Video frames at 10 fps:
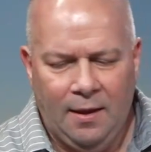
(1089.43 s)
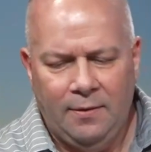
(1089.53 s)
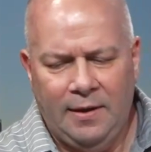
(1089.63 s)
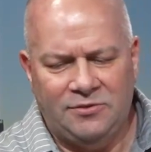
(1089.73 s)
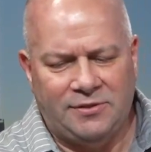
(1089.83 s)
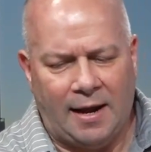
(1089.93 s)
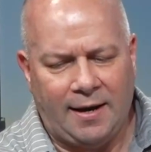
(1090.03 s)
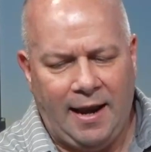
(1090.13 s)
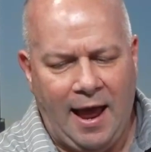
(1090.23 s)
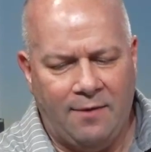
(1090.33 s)
It's not
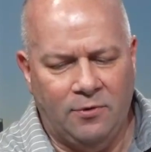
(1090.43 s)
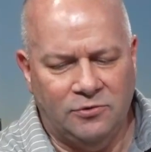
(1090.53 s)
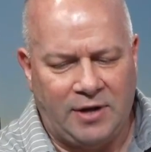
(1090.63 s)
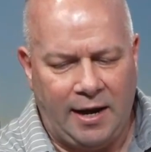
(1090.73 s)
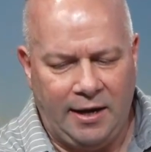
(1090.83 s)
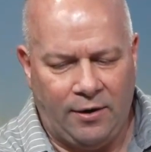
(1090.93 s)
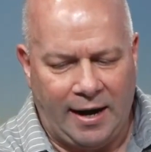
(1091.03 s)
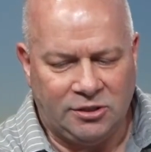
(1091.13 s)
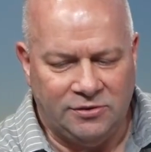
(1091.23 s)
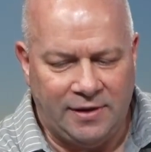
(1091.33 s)
going to have those kind of
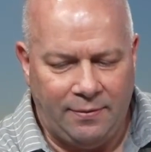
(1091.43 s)
interactions.